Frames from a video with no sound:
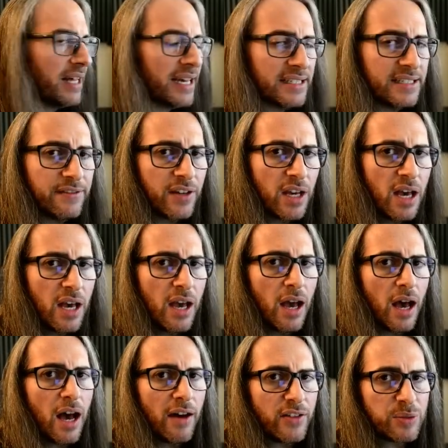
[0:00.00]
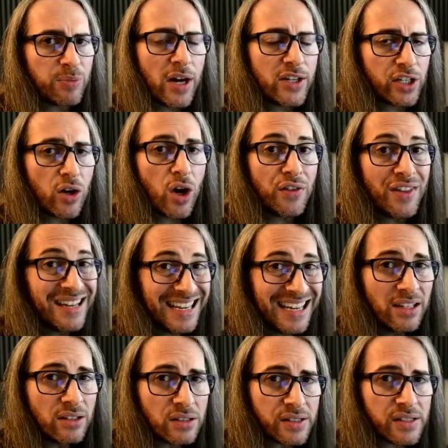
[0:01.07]
Collective of this project called The
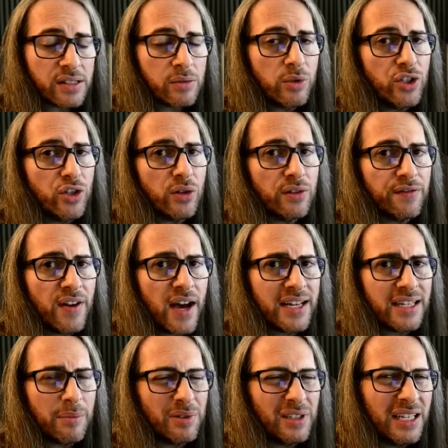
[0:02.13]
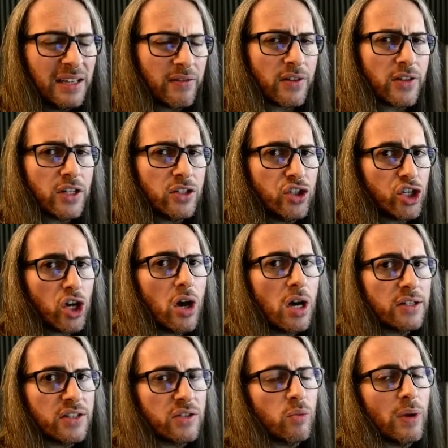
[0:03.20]
Needles, which you can find, I believe, on the
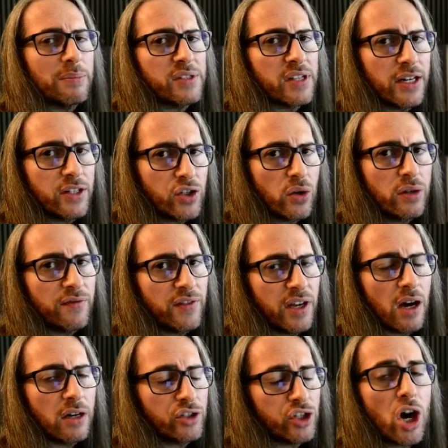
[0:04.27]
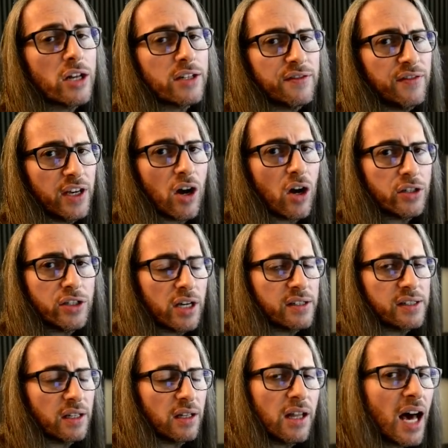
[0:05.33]
Jaunt website. Jaunt VR, Jaunt VR
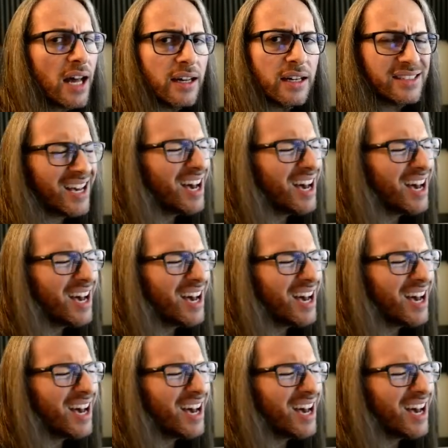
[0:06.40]
does a lot of,